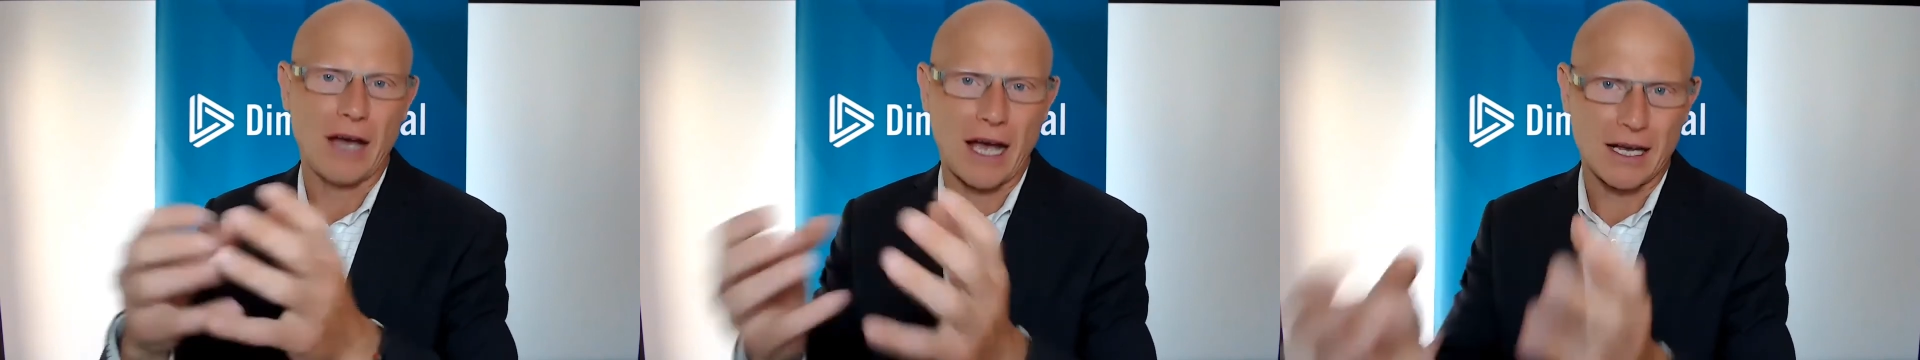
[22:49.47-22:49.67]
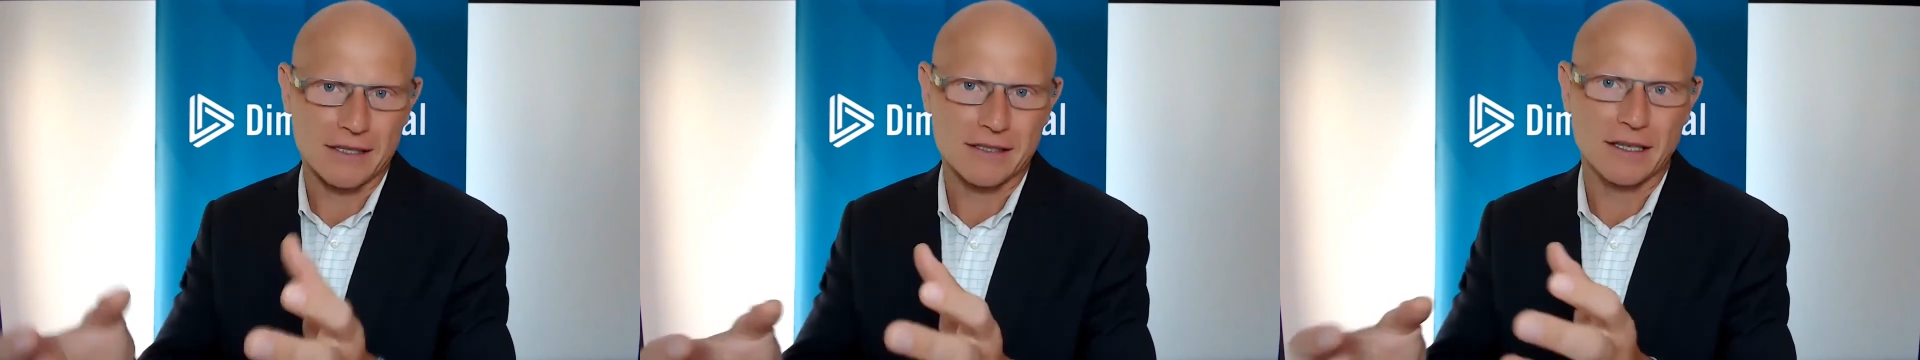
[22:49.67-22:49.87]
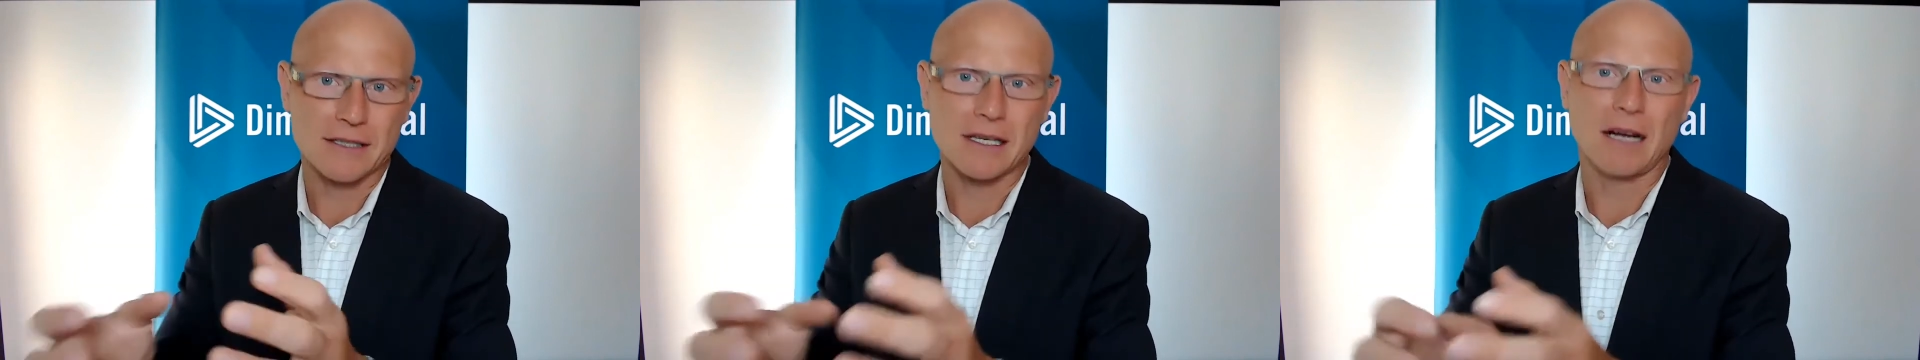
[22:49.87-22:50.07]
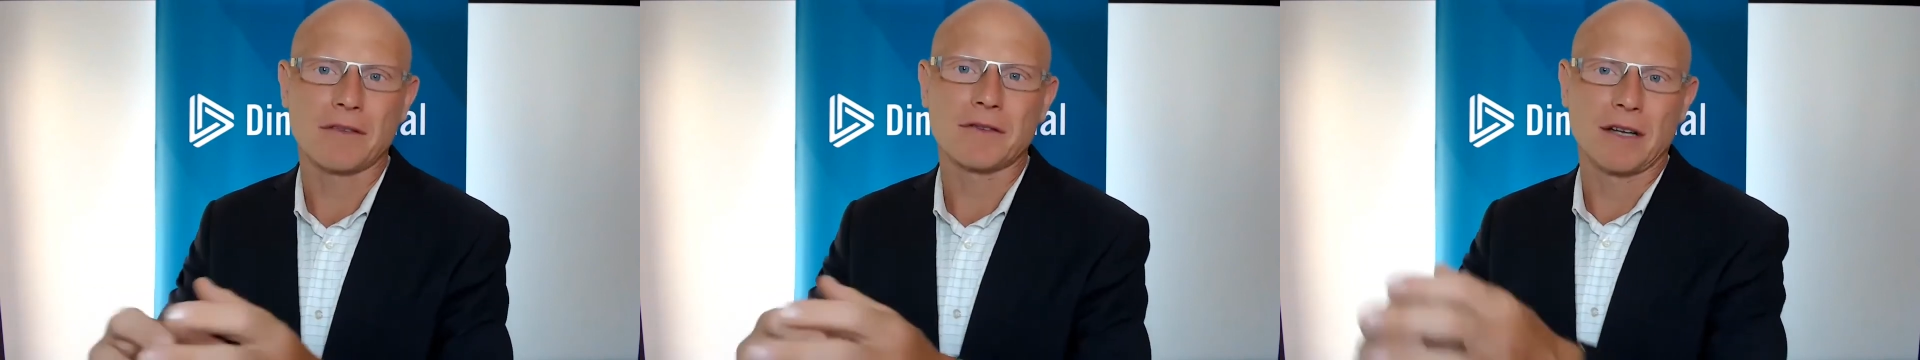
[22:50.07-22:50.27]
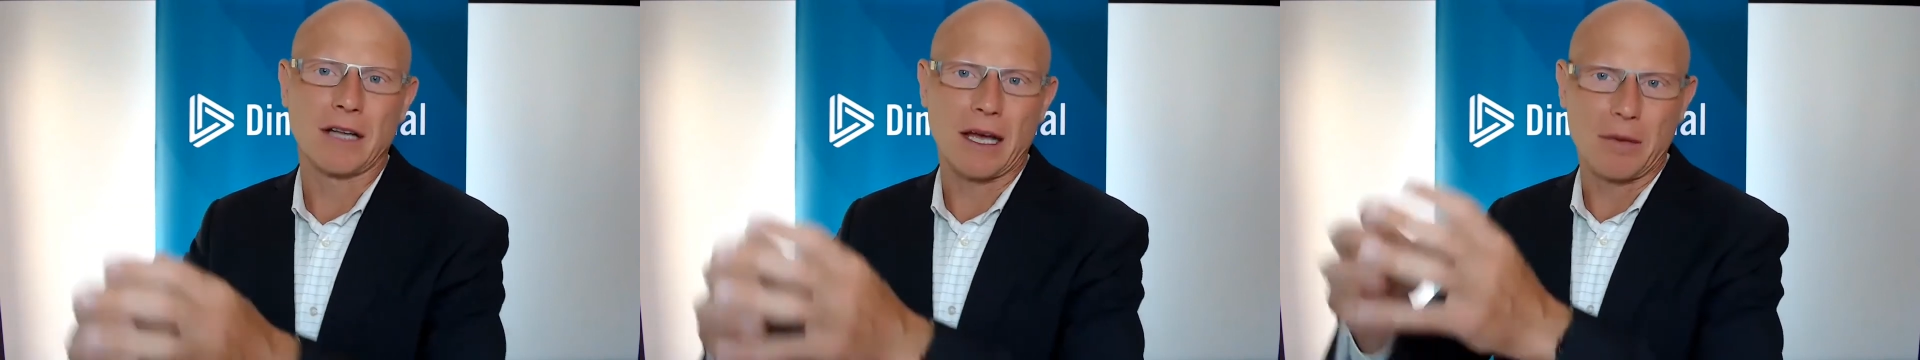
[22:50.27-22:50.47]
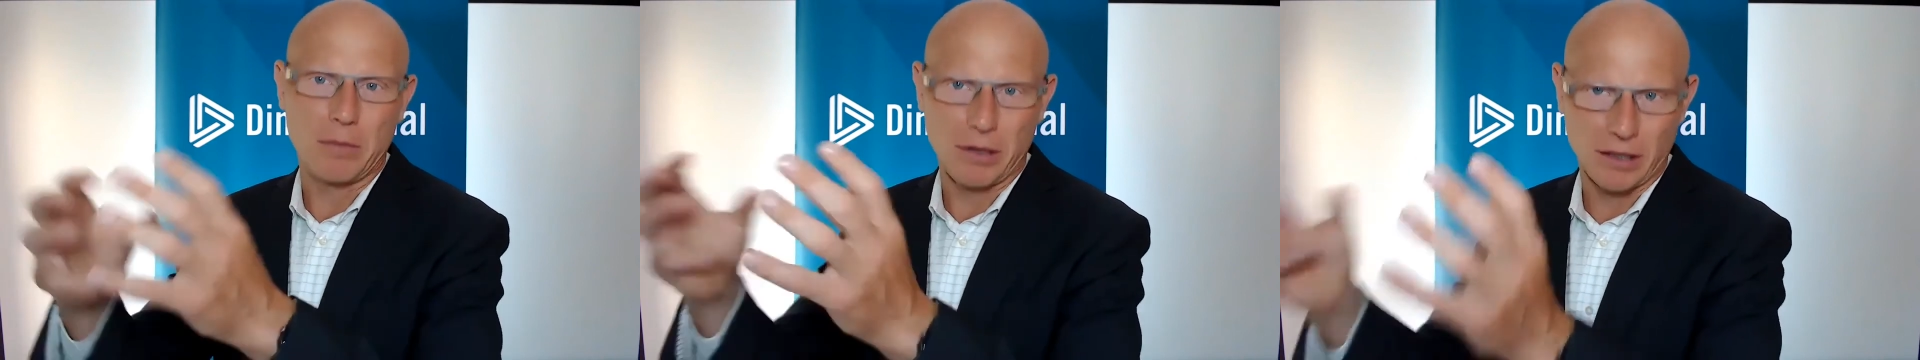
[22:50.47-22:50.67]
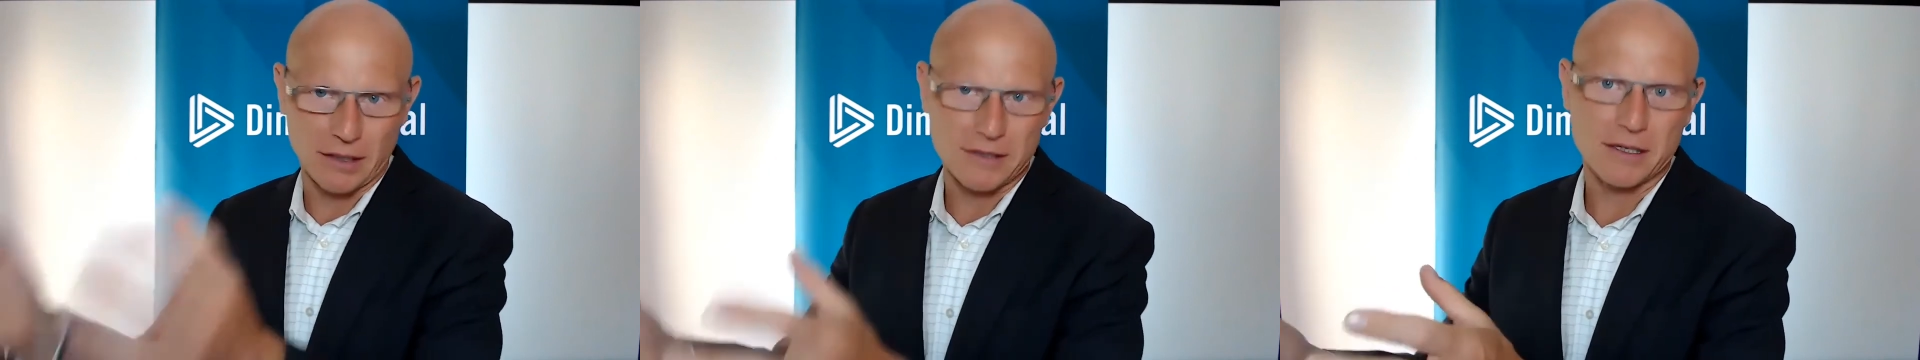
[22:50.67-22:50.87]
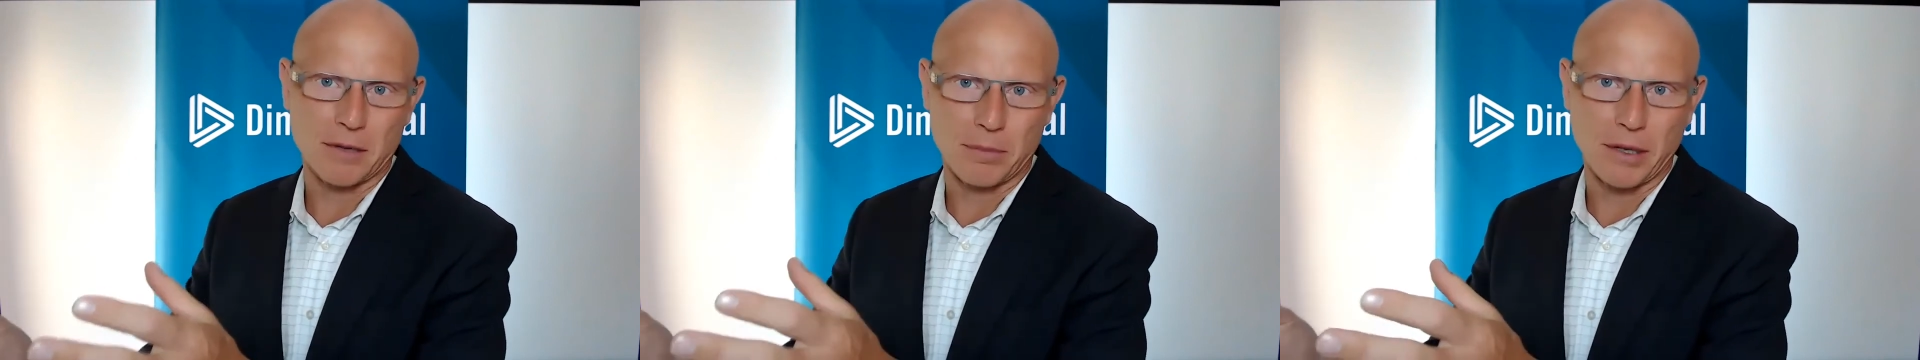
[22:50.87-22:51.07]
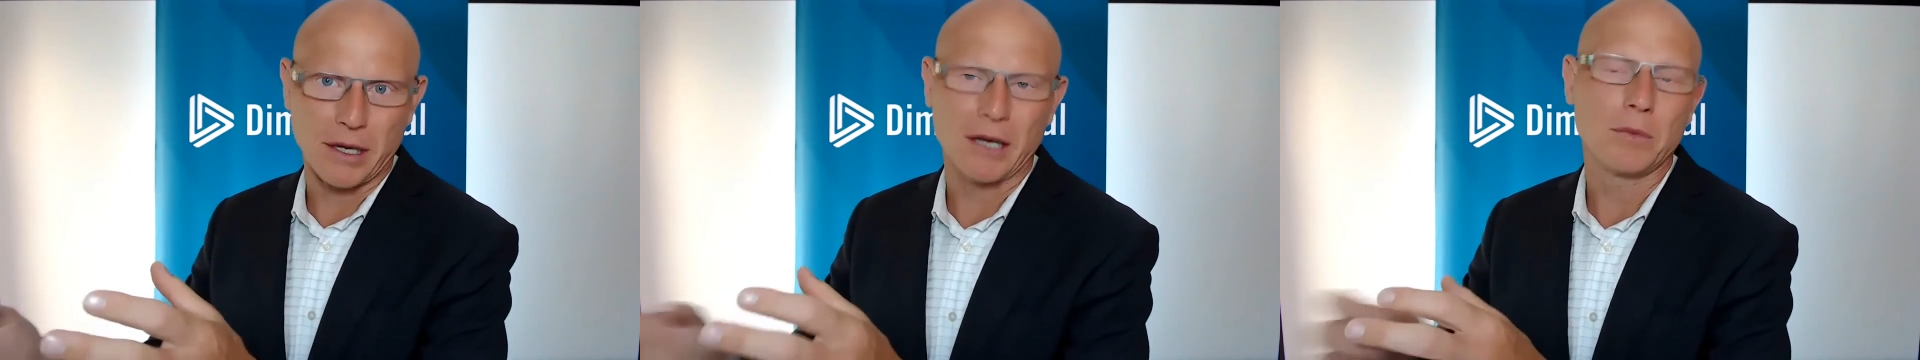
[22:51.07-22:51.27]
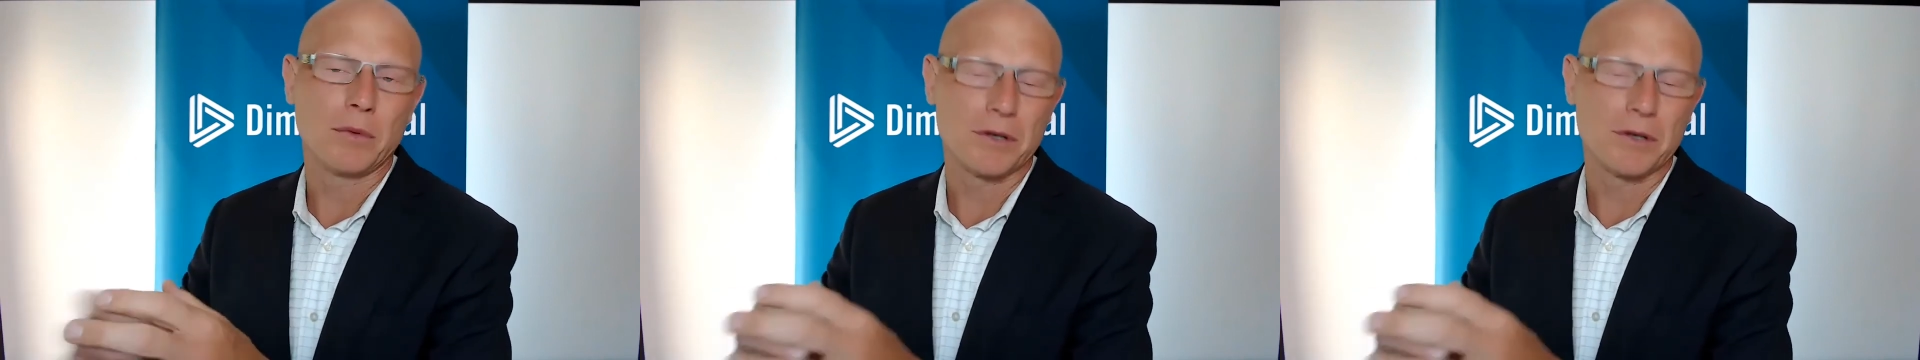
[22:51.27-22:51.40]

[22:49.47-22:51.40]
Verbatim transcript: assets after liabilities are paid,